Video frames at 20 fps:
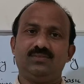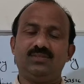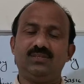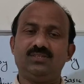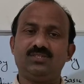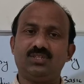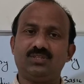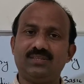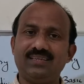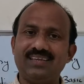
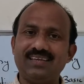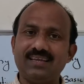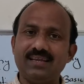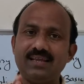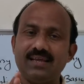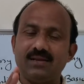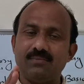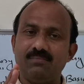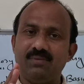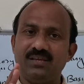this theory
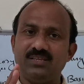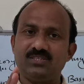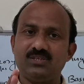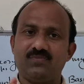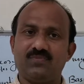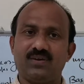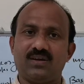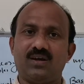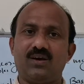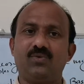and base
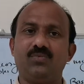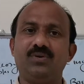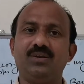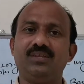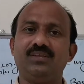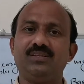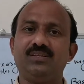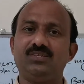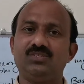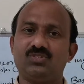of
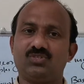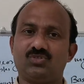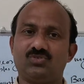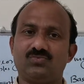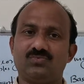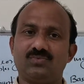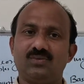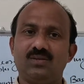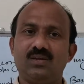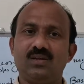accounting is
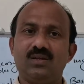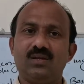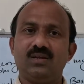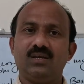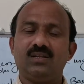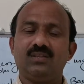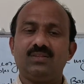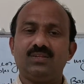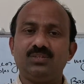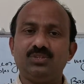
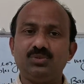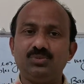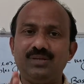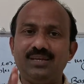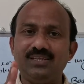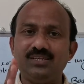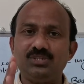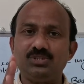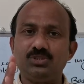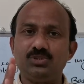to
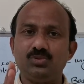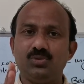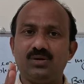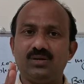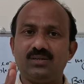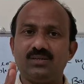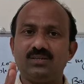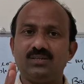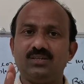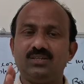
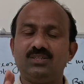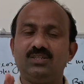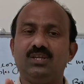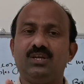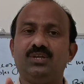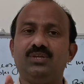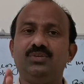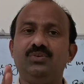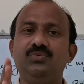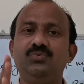ensure the
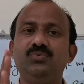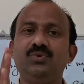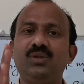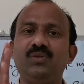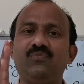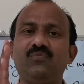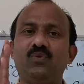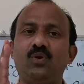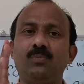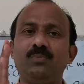
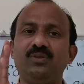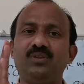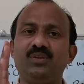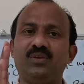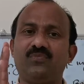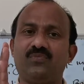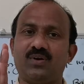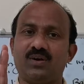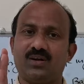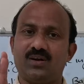uniformity
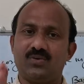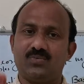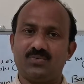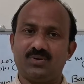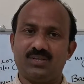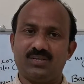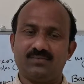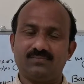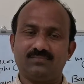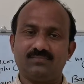of
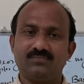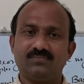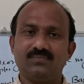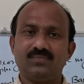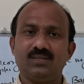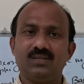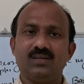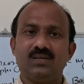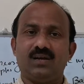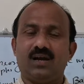accounting.
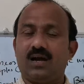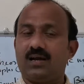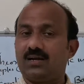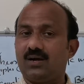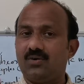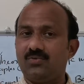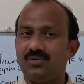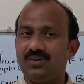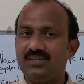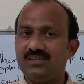
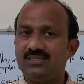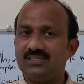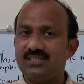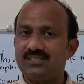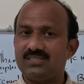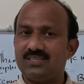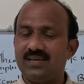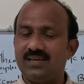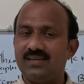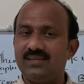Accounting is a
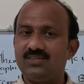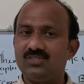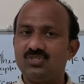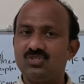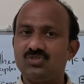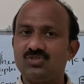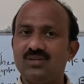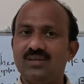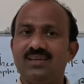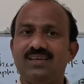
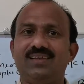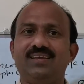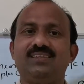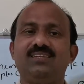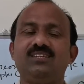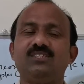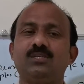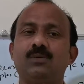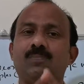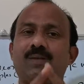science. It
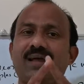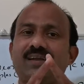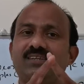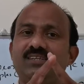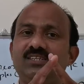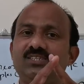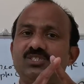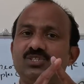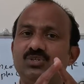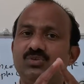is
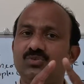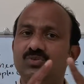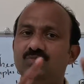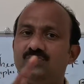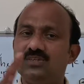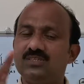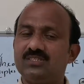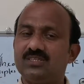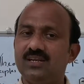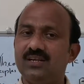practiced
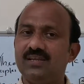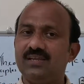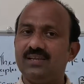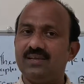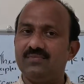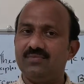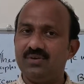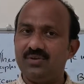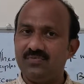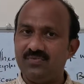universally in
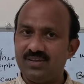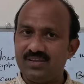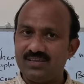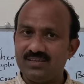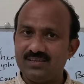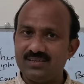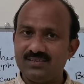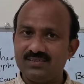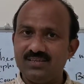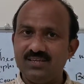
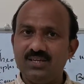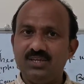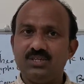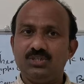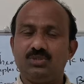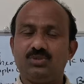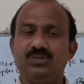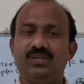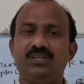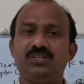everywhere.
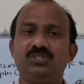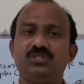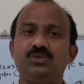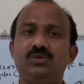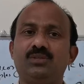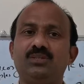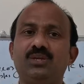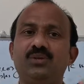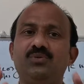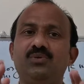To ensure
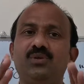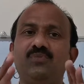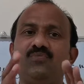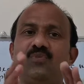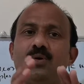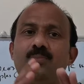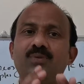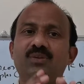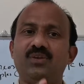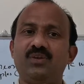the
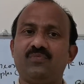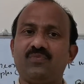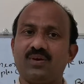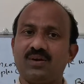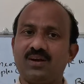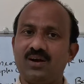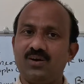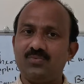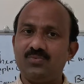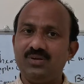uniformity of
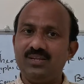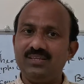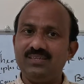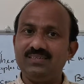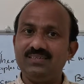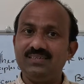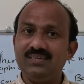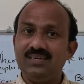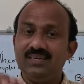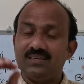
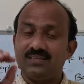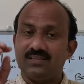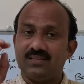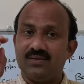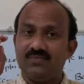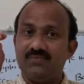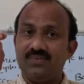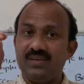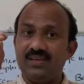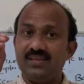accounting, the
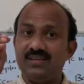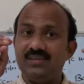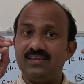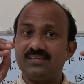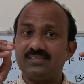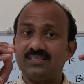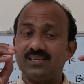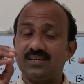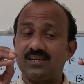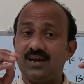
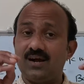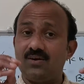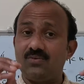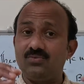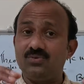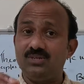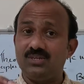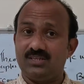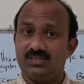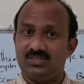various
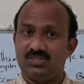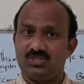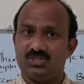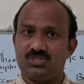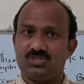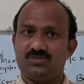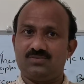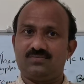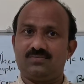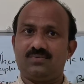
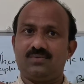accountants